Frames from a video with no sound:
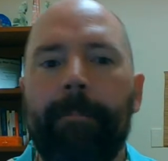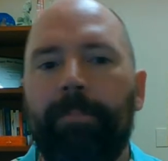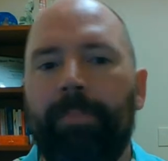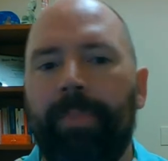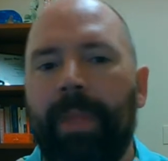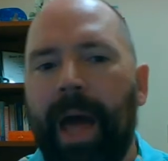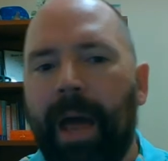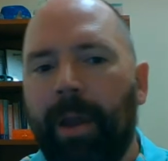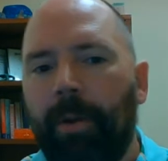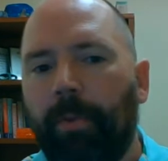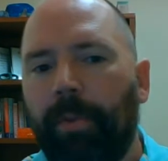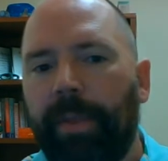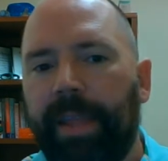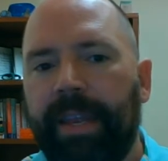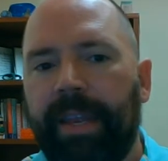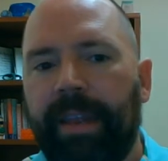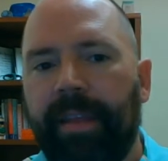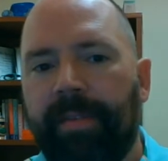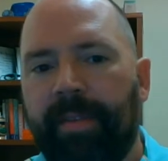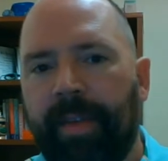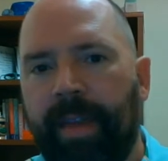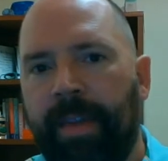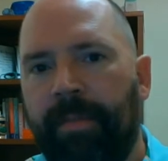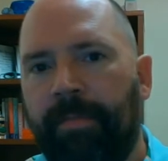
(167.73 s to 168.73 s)
Not only
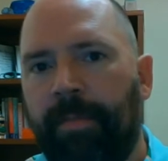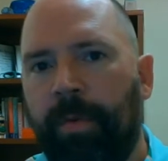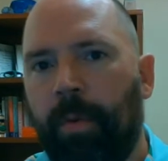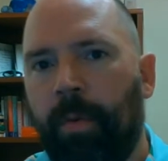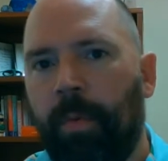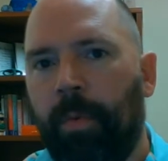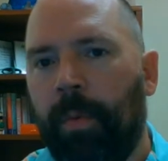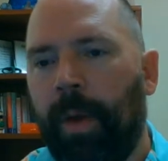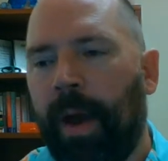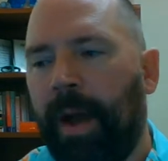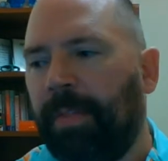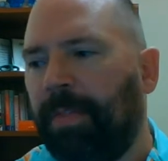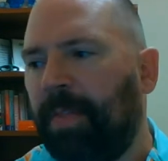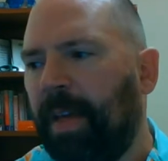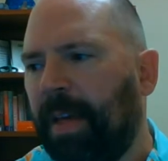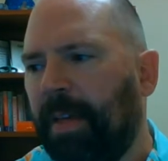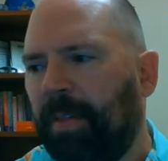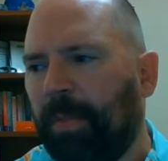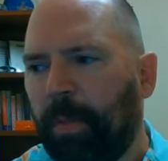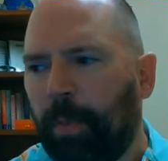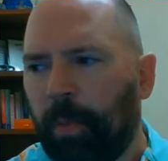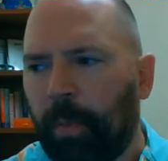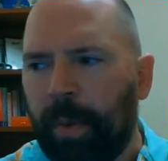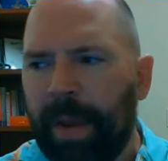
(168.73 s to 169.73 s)
does it give you, I
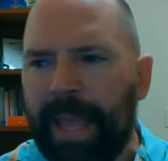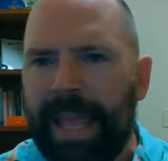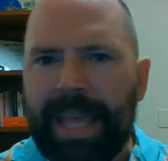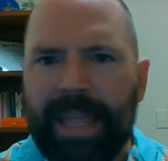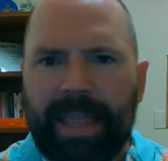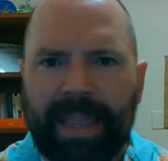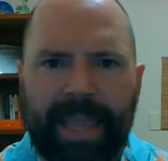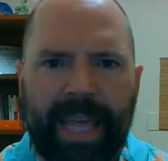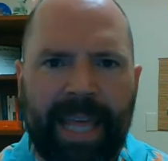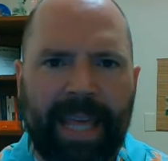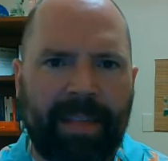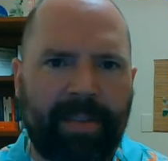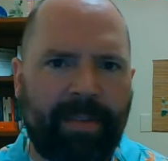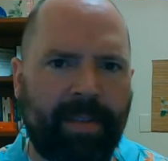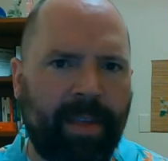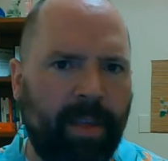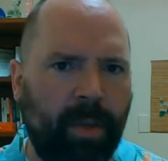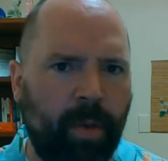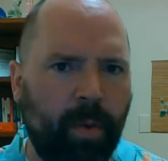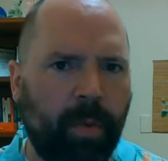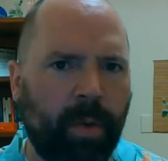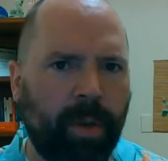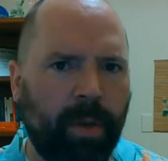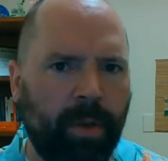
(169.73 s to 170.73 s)
think, 3 things
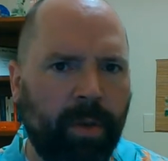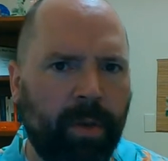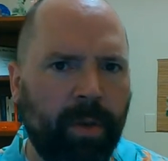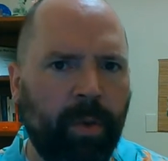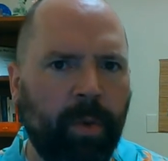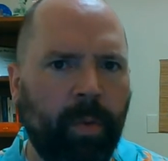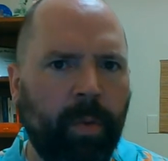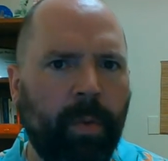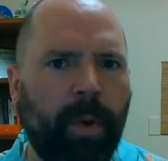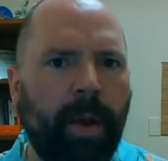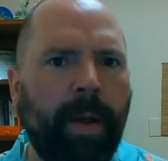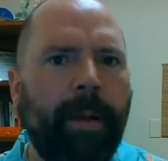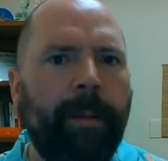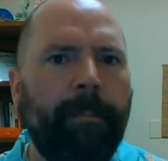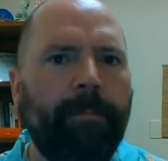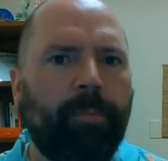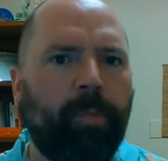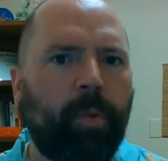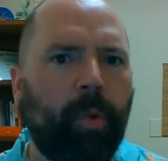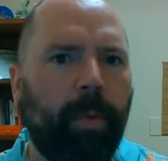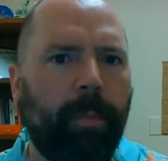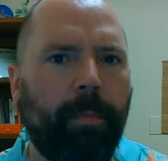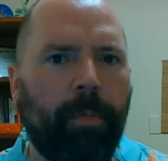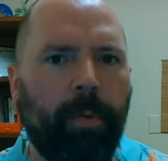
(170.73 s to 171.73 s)
that you can do
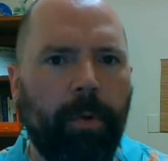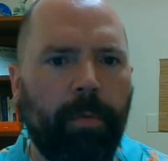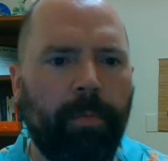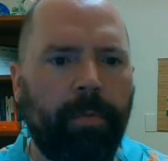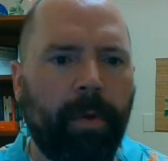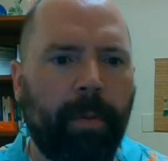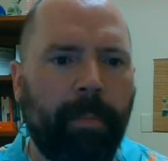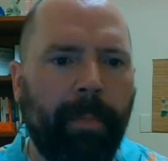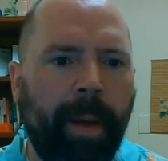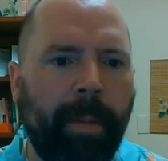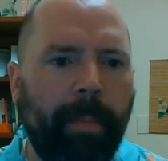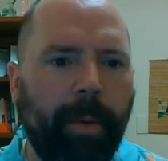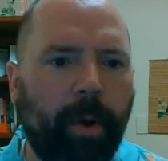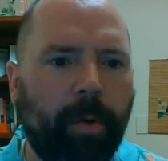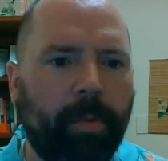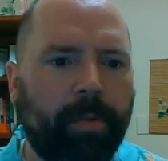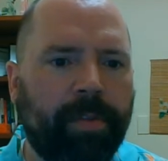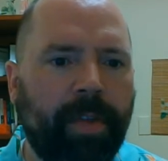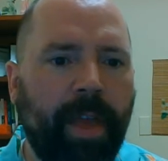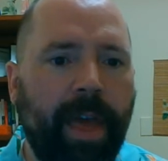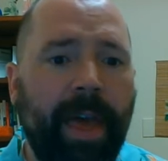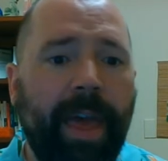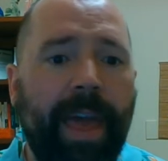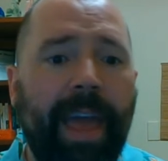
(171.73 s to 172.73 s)
to improve your
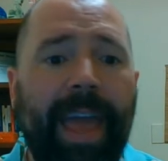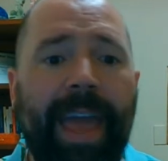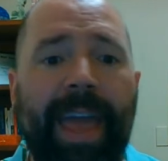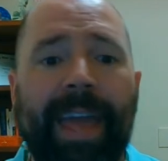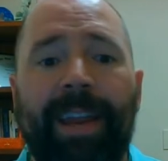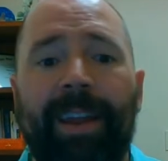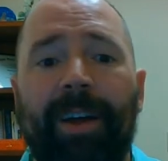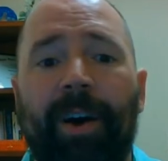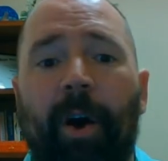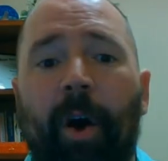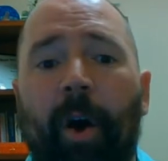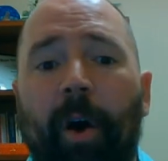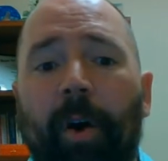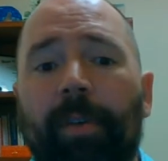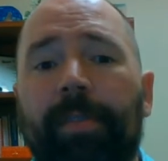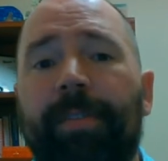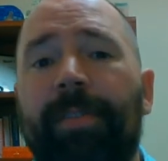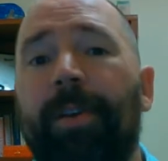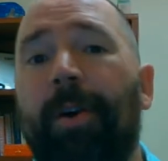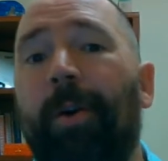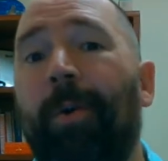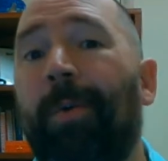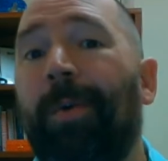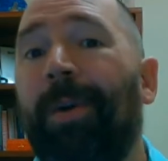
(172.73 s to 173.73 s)
memos, it
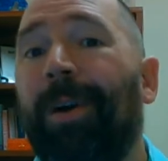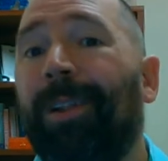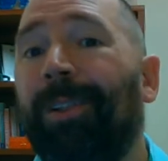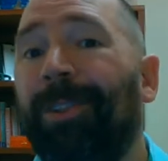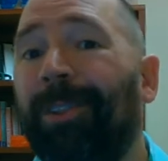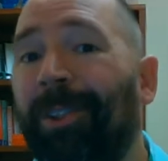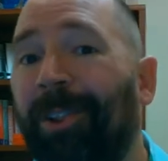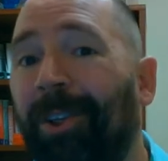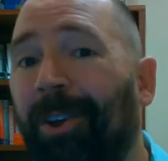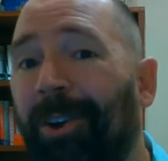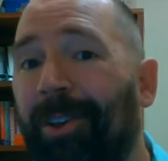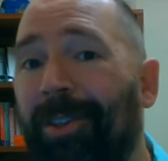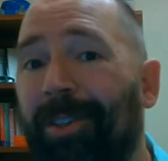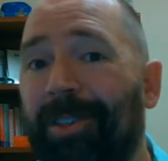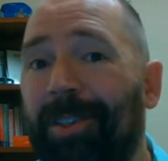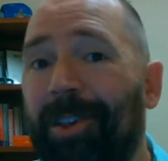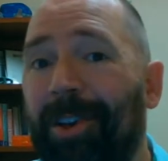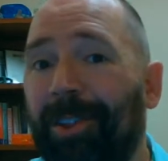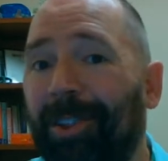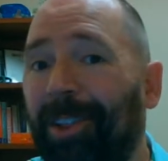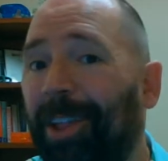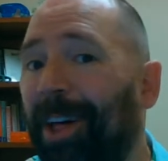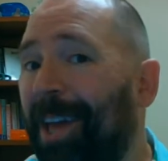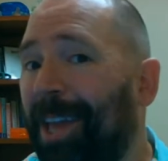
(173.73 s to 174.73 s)
also
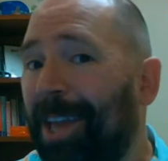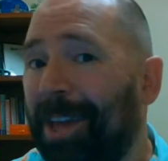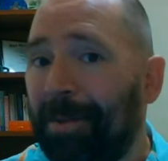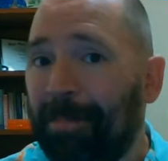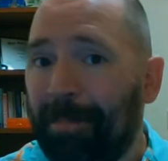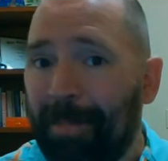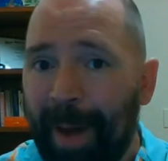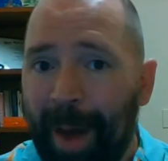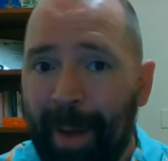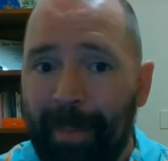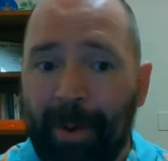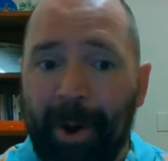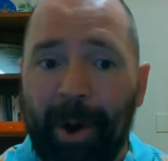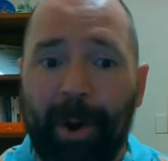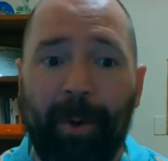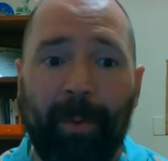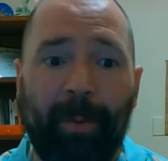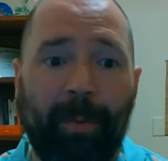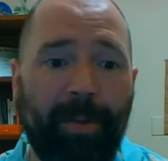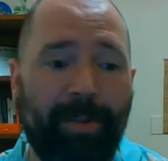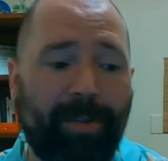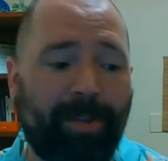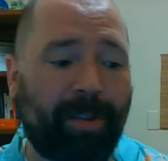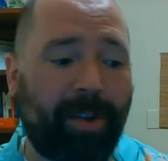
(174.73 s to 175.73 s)
looks like a
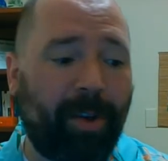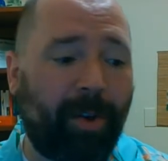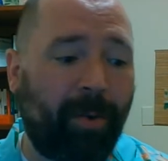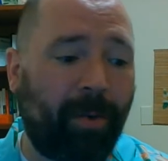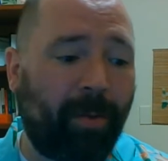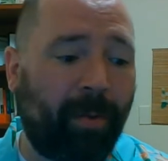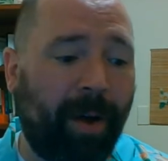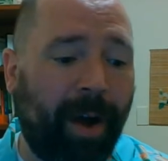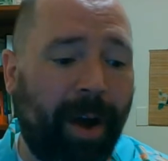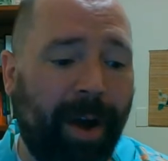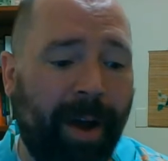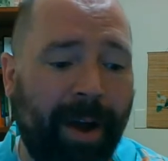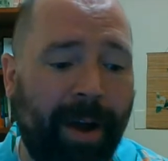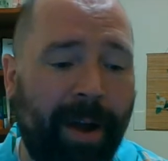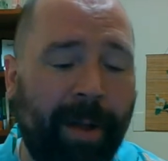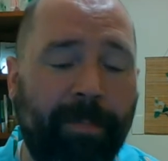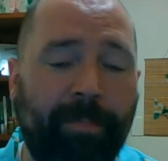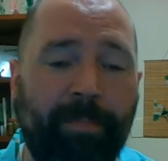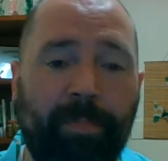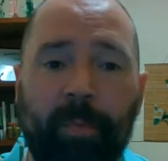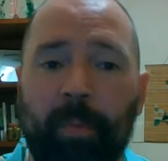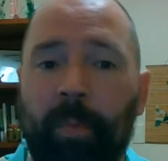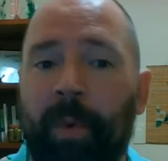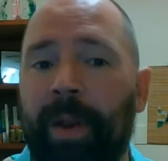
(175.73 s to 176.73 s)
memo. So
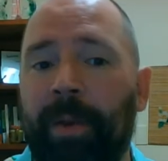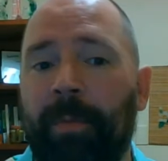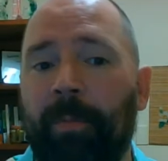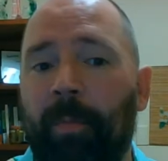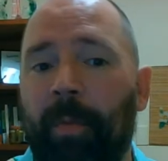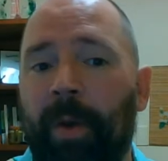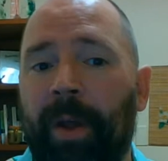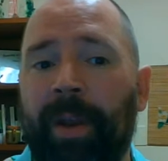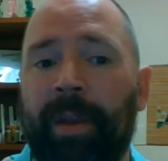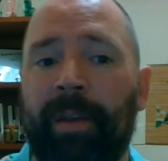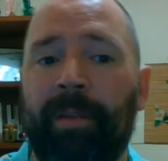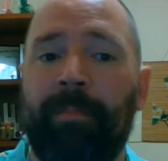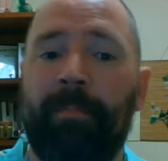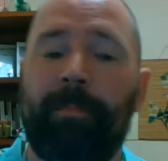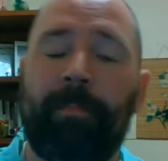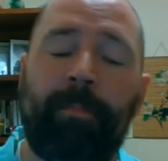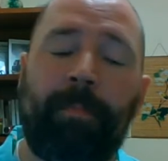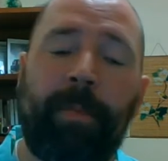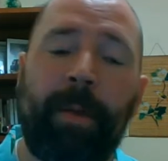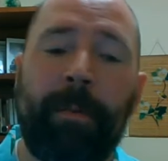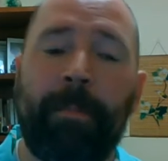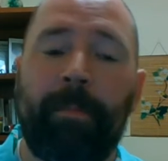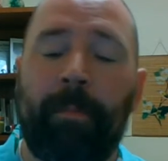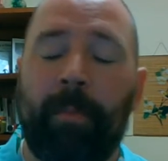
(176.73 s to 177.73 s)
when
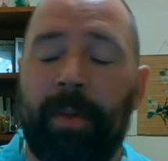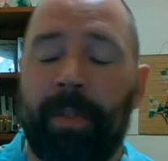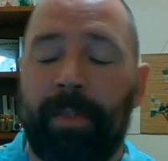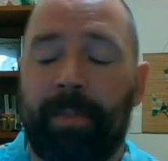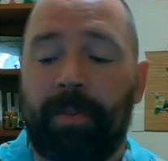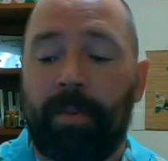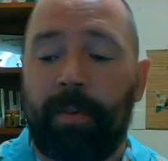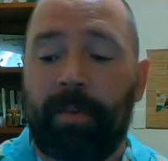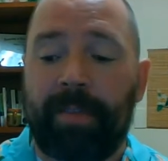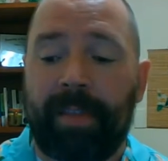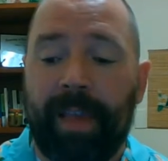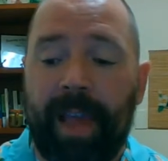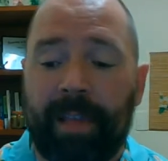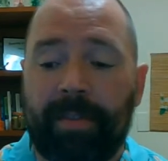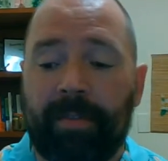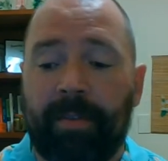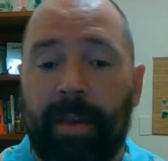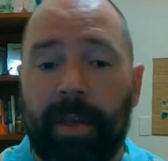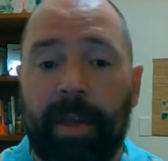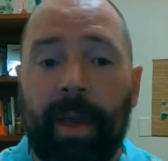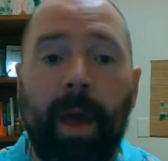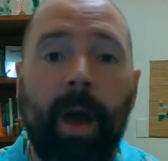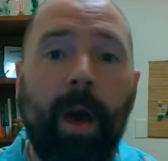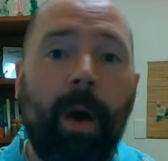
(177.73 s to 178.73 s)
students ask,
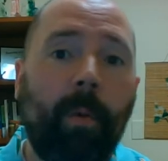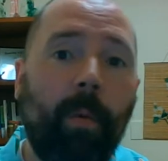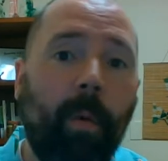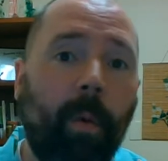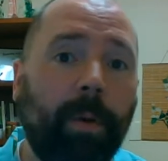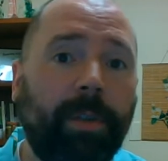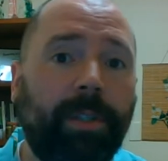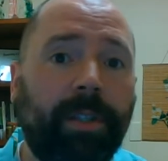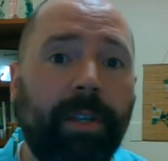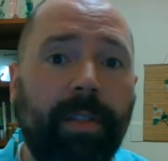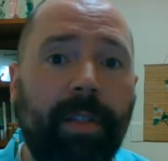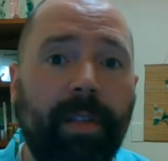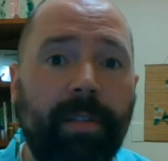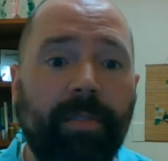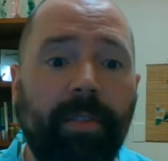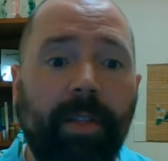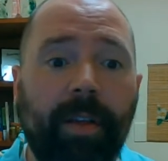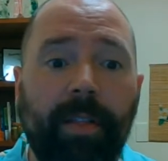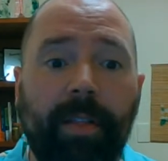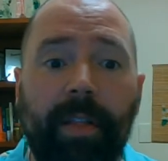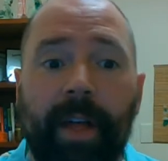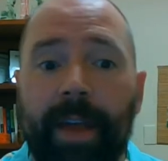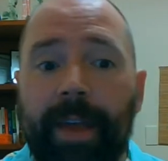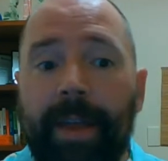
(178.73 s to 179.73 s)
like, well, what should this
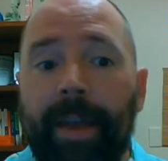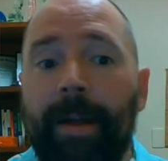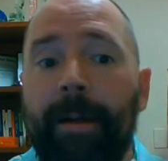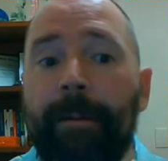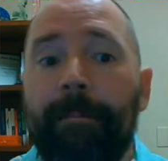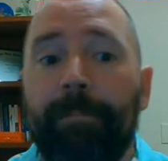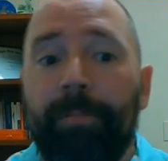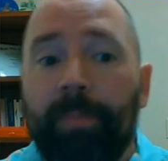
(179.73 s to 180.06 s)
look like?